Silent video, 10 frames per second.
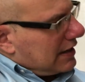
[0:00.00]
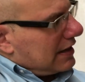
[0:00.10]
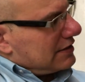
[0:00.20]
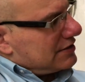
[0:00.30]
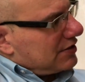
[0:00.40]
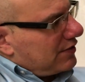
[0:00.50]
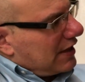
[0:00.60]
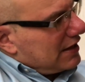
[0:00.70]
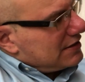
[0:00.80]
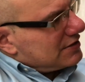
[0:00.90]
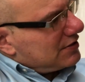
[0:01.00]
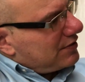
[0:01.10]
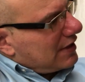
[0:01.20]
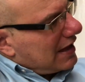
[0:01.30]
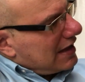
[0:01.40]
And so
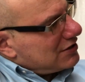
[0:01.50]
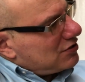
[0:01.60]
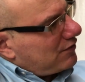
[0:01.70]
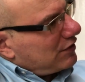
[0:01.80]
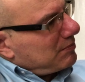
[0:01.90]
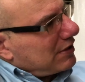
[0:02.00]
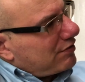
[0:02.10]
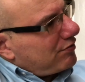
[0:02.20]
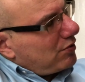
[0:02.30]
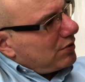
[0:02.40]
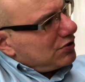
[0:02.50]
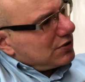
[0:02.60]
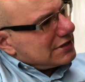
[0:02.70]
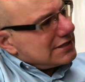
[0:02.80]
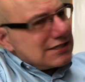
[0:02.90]
that as you're flipping through, and you
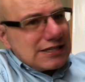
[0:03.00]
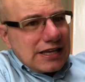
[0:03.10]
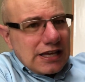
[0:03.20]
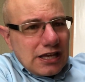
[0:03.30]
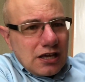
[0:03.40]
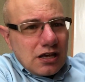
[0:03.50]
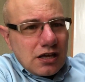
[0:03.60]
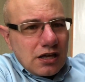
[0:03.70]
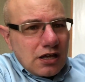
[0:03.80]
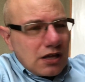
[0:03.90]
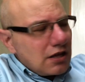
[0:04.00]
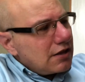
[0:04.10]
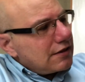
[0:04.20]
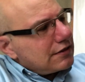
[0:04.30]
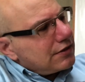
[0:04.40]
could see
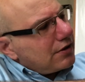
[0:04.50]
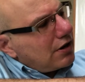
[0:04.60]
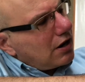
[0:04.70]
that there